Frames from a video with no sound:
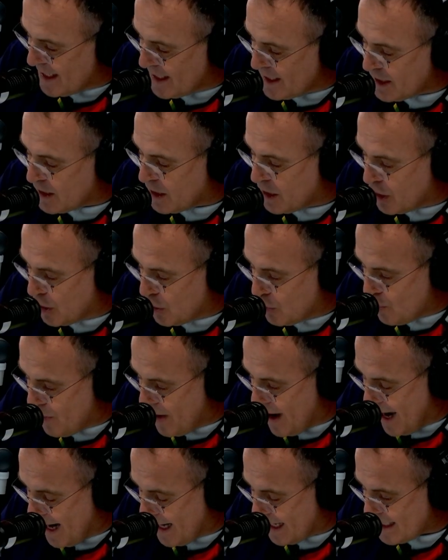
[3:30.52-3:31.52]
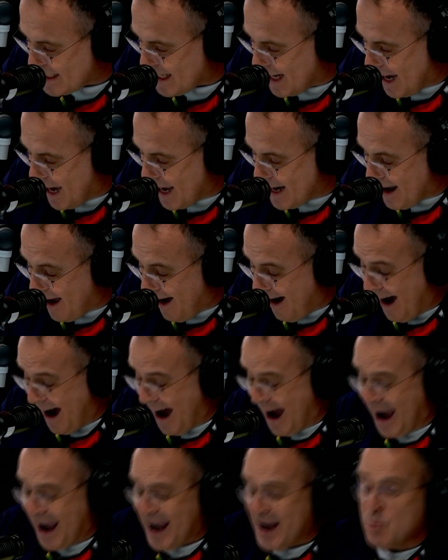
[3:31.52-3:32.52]
is correct, and
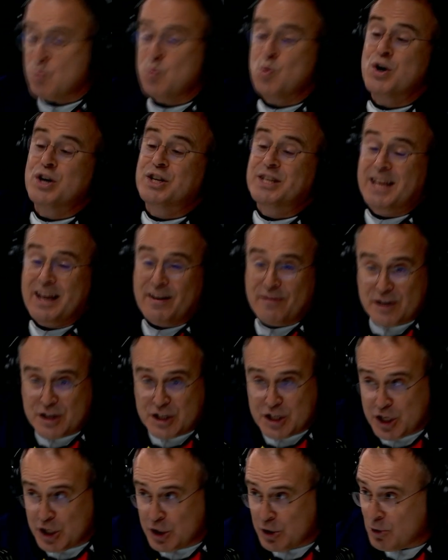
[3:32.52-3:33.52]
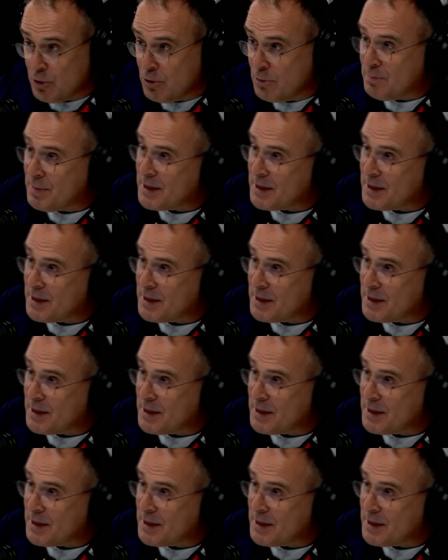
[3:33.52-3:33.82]
I would give it to you,